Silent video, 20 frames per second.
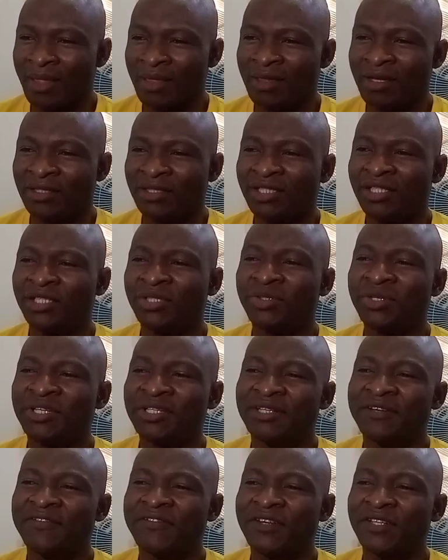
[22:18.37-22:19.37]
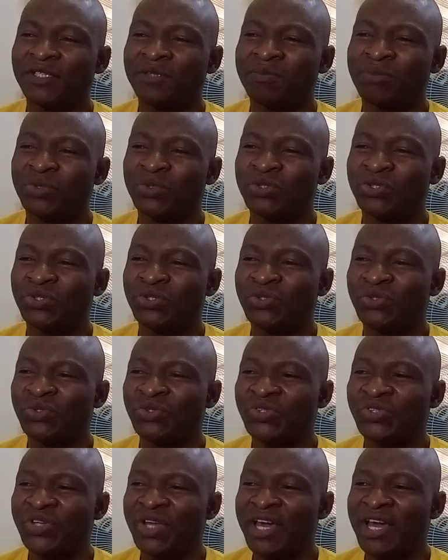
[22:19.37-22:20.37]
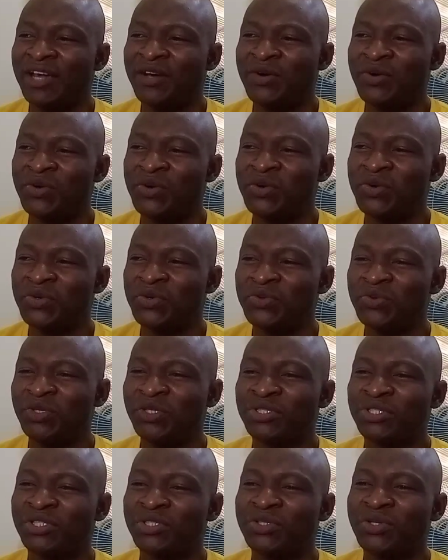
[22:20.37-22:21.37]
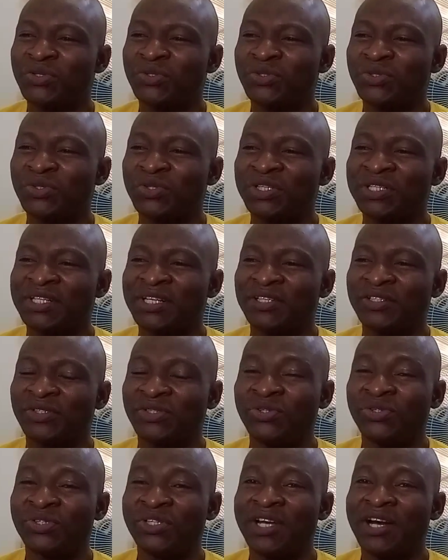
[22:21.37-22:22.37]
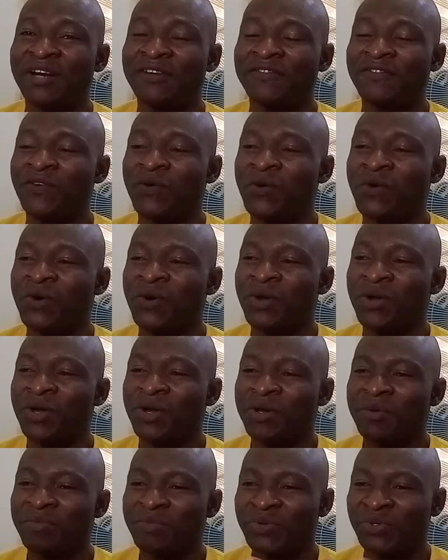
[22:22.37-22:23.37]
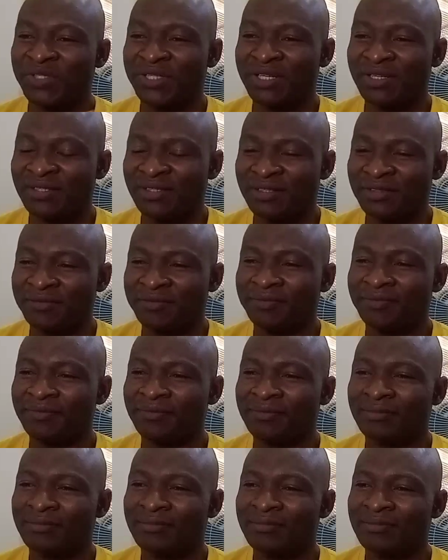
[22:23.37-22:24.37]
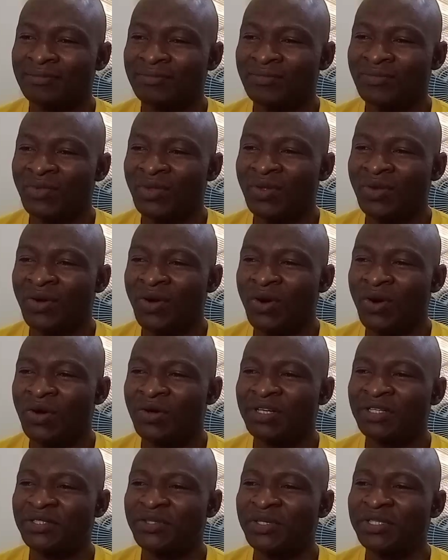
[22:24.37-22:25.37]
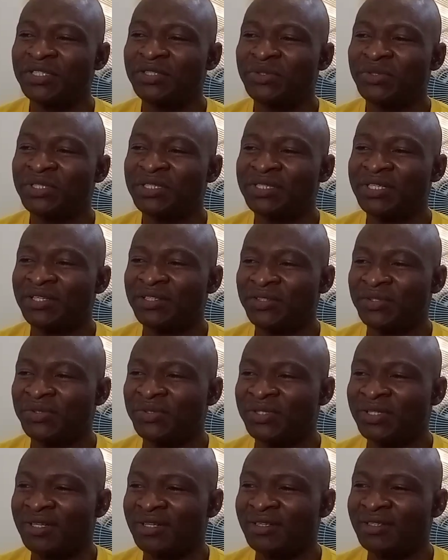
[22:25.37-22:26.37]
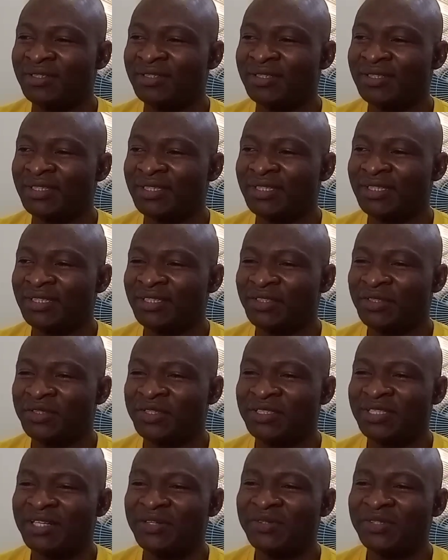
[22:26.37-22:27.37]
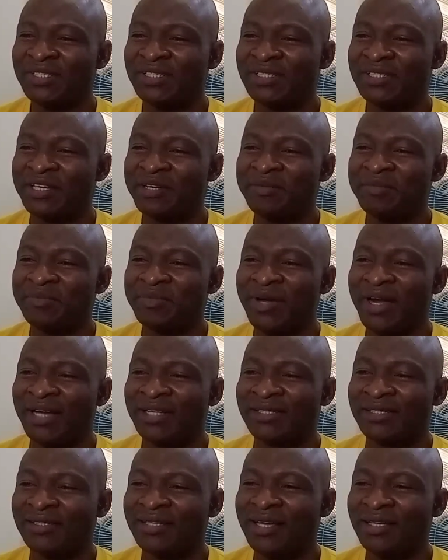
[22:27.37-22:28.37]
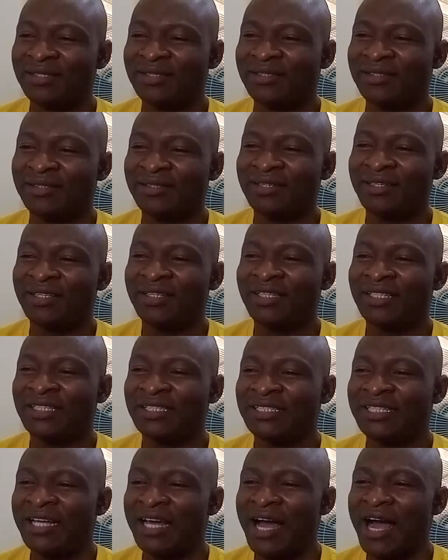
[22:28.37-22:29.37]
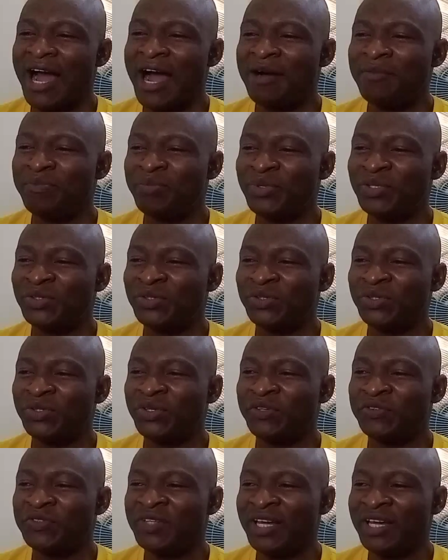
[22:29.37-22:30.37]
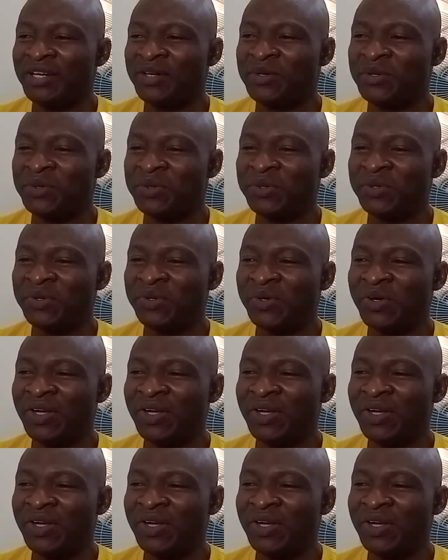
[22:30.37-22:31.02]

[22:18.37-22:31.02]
The tissue interface produces echo, which returns to the transducer for processing. On returning to the transducer, the ultrasound system assesses the amplitude of the echo,